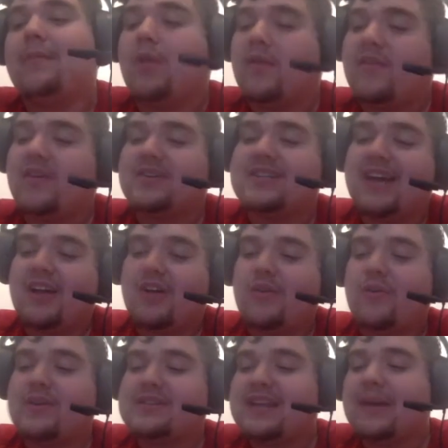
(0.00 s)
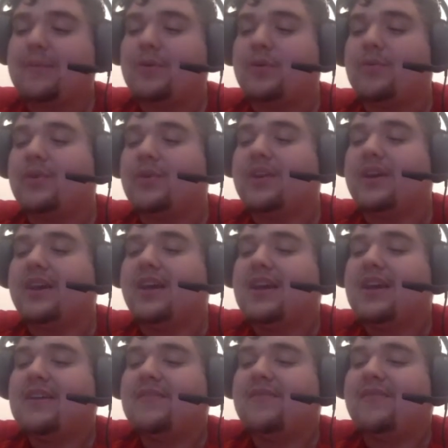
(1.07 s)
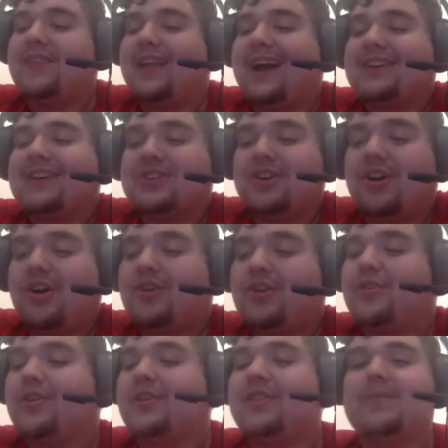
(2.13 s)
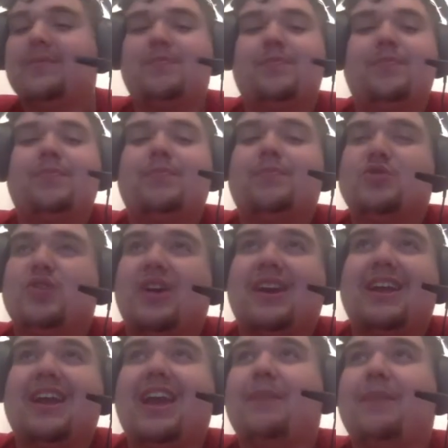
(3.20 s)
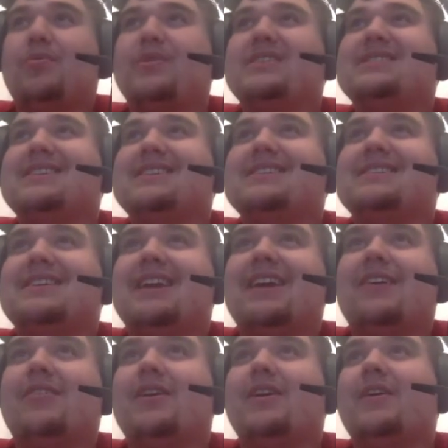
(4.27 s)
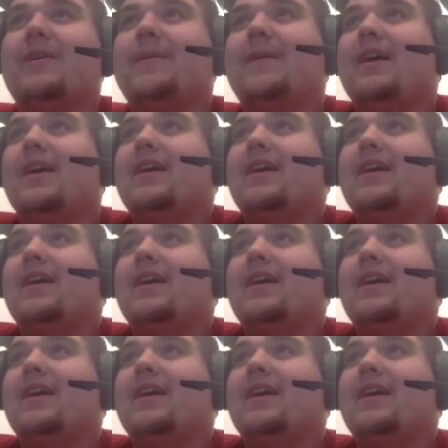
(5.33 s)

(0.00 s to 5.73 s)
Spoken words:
Marvell Tell wasn't able to really flash it all during the training camp preseason area.